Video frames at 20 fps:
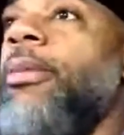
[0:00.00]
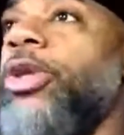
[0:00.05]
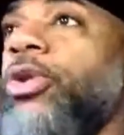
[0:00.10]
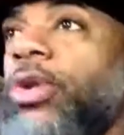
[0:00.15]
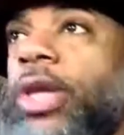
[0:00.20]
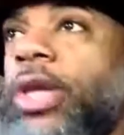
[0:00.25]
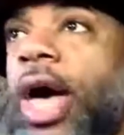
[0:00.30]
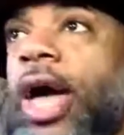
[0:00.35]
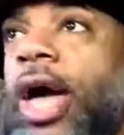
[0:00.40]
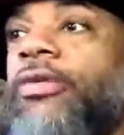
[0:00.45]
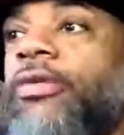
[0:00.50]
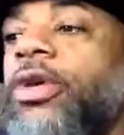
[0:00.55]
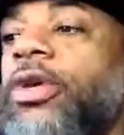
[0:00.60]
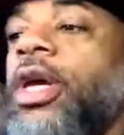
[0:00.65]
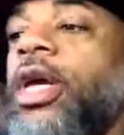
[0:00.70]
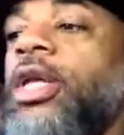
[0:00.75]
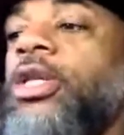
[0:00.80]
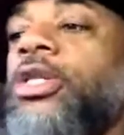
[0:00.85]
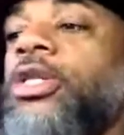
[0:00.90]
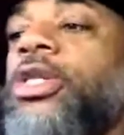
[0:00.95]
in your life.
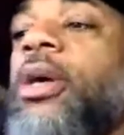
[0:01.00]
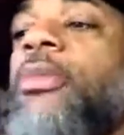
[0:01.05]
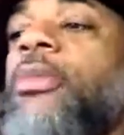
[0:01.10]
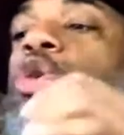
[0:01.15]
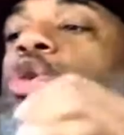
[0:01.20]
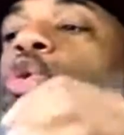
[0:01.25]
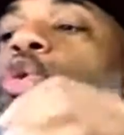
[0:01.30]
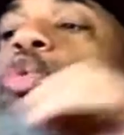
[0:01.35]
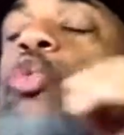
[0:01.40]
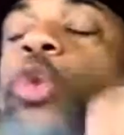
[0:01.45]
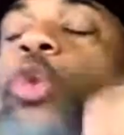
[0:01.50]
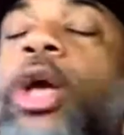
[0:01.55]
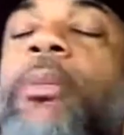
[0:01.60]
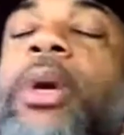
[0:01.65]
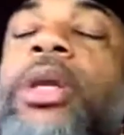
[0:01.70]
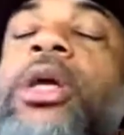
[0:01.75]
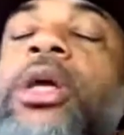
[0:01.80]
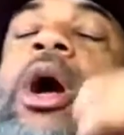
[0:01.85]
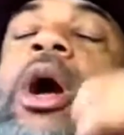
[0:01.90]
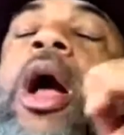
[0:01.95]
And some of you
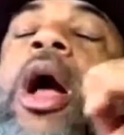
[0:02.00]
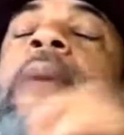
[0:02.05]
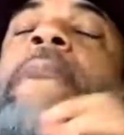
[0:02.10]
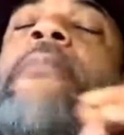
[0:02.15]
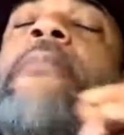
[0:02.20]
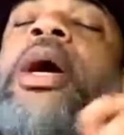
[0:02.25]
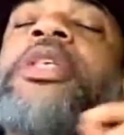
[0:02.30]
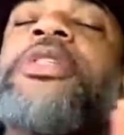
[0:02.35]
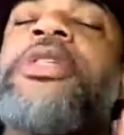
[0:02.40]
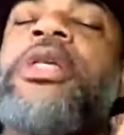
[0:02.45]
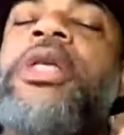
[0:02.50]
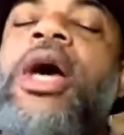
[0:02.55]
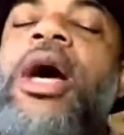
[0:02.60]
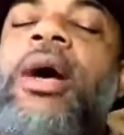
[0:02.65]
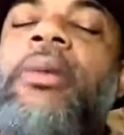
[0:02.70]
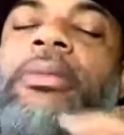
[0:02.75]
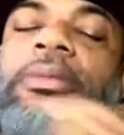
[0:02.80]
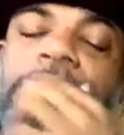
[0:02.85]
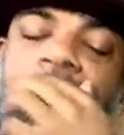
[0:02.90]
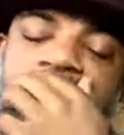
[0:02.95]
women are messing
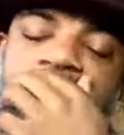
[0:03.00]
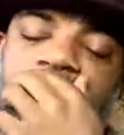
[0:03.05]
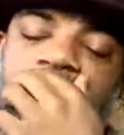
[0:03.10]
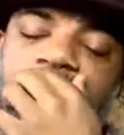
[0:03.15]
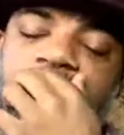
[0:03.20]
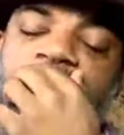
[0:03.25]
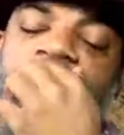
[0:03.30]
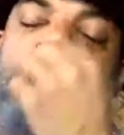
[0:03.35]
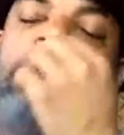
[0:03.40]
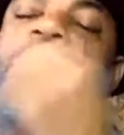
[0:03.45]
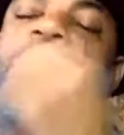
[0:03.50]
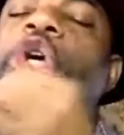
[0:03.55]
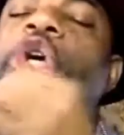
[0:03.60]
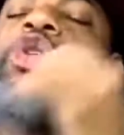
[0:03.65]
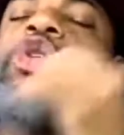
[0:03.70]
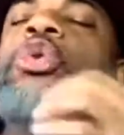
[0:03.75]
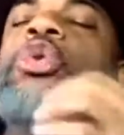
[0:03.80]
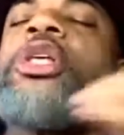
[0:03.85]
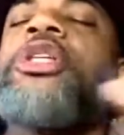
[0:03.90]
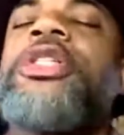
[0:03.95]
up
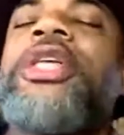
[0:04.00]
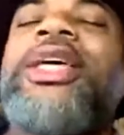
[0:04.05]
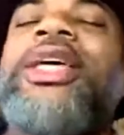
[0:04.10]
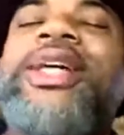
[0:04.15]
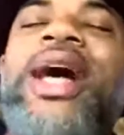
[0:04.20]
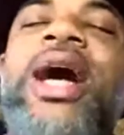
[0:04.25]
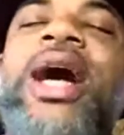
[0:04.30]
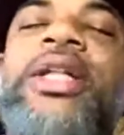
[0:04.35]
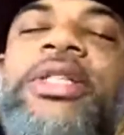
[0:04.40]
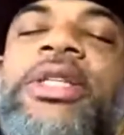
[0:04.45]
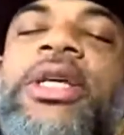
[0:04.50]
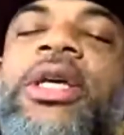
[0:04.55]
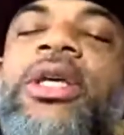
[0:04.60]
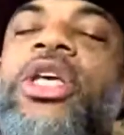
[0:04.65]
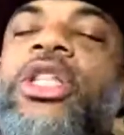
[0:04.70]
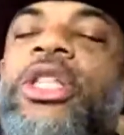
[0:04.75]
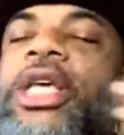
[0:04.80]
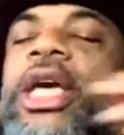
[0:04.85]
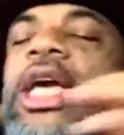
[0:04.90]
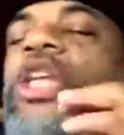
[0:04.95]
because you listen to content.
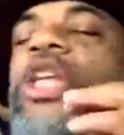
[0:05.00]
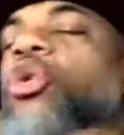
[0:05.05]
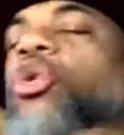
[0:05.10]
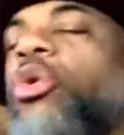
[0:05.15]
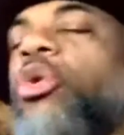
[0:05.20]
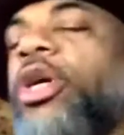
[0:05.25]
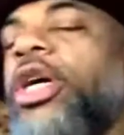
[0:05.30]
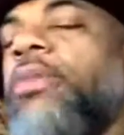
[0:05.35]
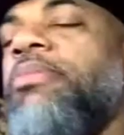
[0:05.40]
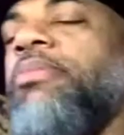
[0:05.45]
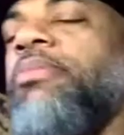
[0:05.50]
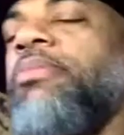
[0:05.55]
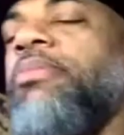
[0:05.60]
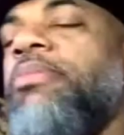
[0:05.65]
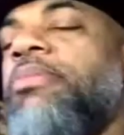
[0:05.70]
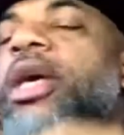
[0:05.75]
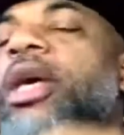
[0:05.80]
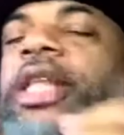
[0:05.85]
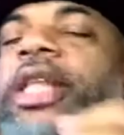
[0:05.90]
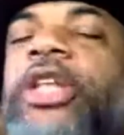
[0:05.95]
They ain't no good
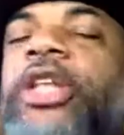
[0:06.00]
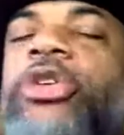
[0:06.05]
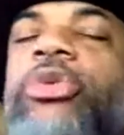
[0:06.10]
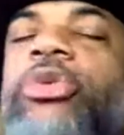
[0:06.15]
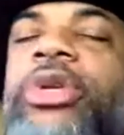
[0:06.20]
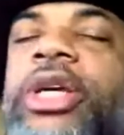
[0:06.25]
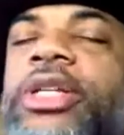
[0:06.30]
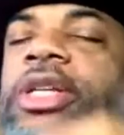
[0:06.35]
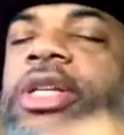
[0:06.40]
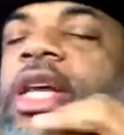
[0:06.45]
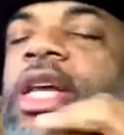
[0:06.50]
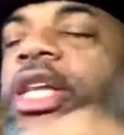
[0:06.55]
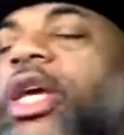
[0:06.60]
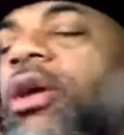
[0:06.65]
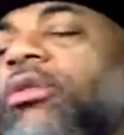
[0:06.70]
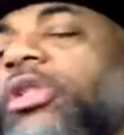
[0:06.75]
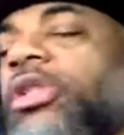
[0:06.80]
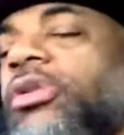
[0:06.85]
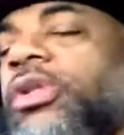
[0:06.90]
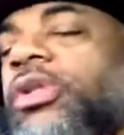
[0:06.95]
man. They do this. They're
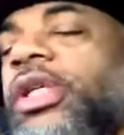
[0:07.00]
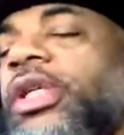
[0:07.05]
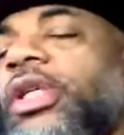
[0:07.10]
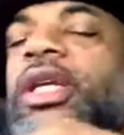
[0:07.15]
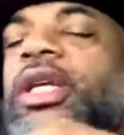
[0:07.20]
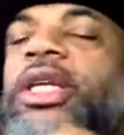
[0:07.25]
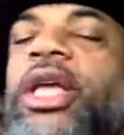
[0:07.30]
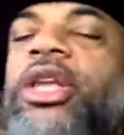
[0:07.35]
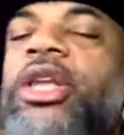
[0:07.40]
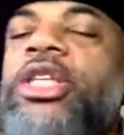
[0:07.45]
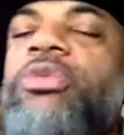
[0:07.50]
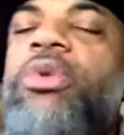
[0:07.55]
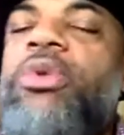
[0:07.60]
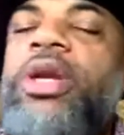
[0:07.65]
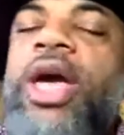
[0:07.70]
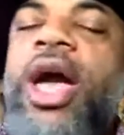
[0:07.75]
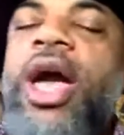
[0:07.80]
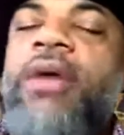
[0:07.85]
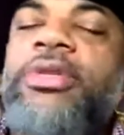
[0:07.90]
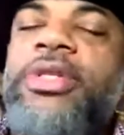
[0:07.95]
gonna do this. They just want
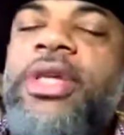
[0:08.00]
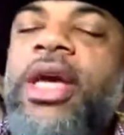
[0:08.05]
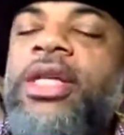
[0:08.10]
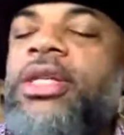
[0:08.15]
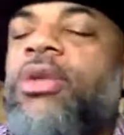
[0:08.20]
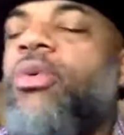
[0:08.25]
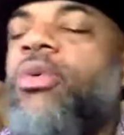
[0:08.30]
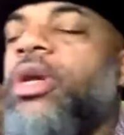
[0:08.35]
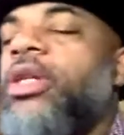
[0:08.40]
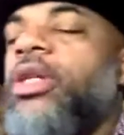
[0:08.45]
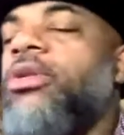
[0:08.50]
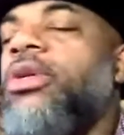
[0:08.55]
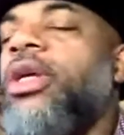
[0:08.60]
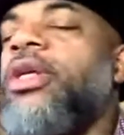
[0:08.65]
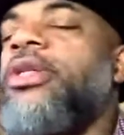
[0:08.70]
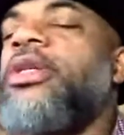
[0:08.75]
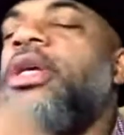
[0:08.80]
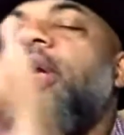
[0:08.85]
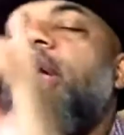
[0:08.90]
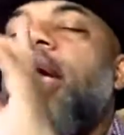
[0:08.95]
to have sex. They want to do
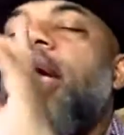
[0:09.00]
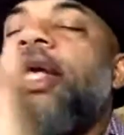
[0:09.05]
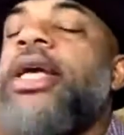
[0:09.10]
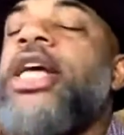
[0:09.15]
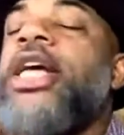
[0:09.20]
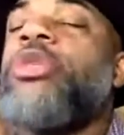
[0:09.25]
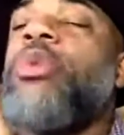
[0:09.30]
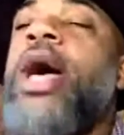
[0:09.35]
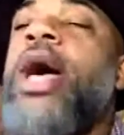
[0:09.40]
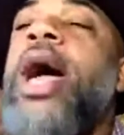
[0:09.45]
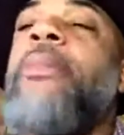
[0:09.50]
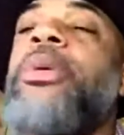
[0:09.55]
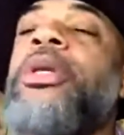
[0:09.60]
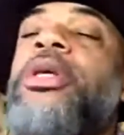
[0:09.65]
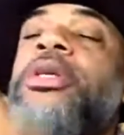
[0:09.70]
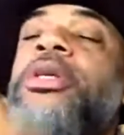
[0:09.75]
this. And guess what happened